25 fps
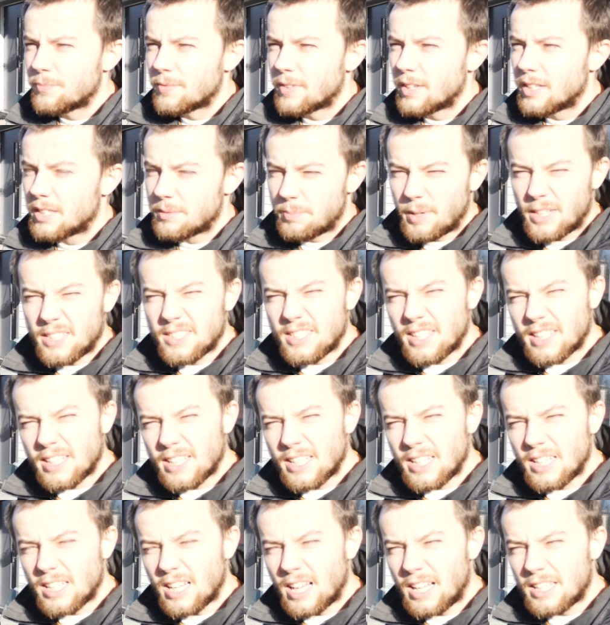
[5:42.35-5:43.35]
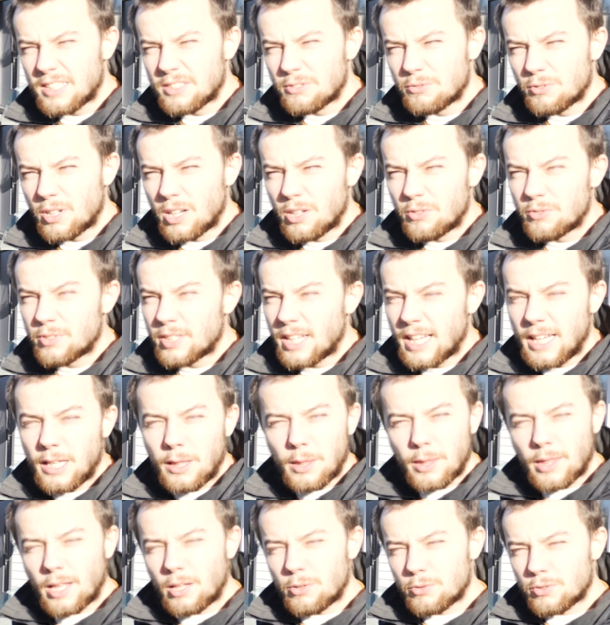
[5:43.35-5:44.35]
it's basically at around
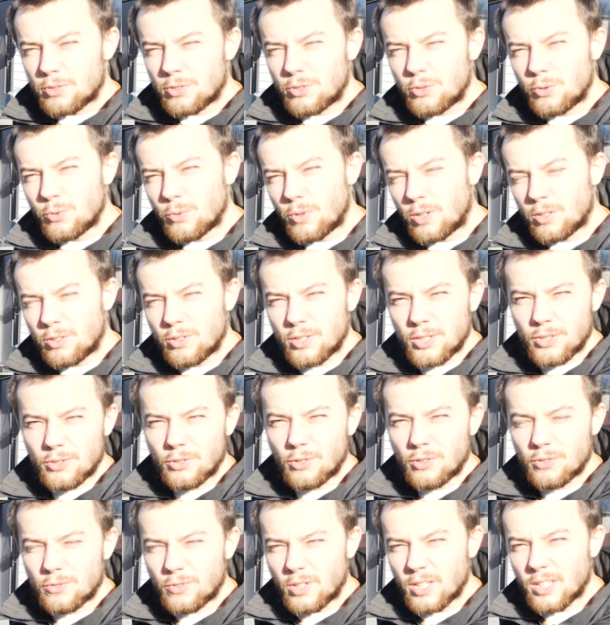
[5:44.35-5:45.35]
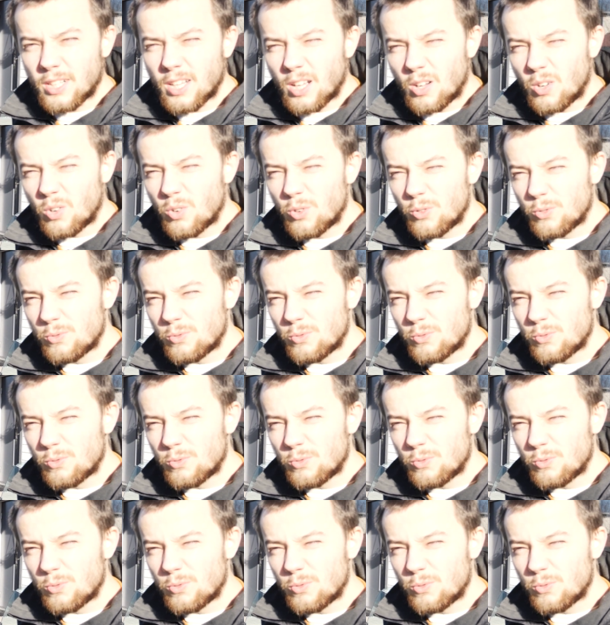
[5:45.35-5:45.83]
8,200 euros right now.